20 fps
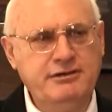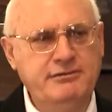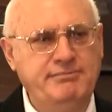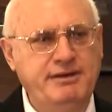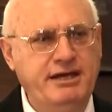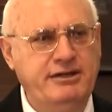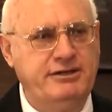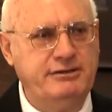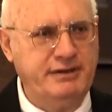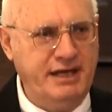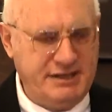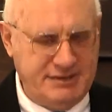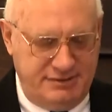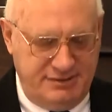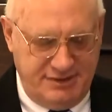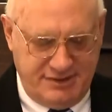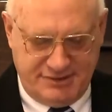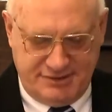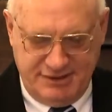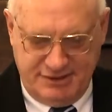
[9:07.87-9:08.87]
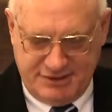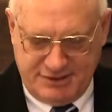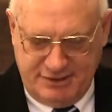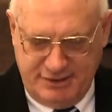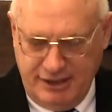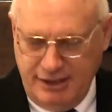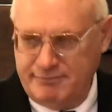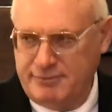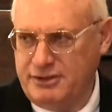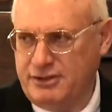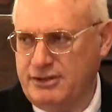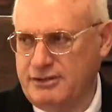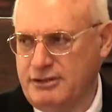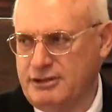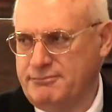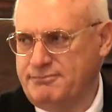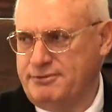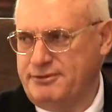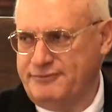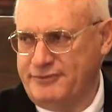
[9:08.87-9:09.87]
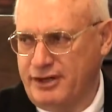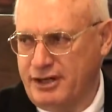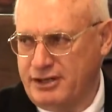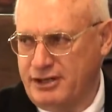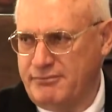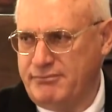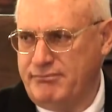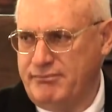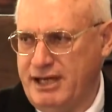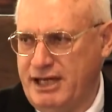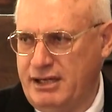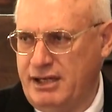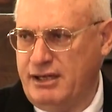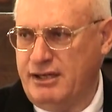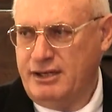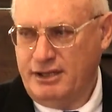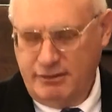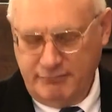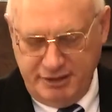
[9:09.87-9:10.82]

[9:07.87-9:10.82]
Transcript: you back to Exodus sixteen, when God provided manna?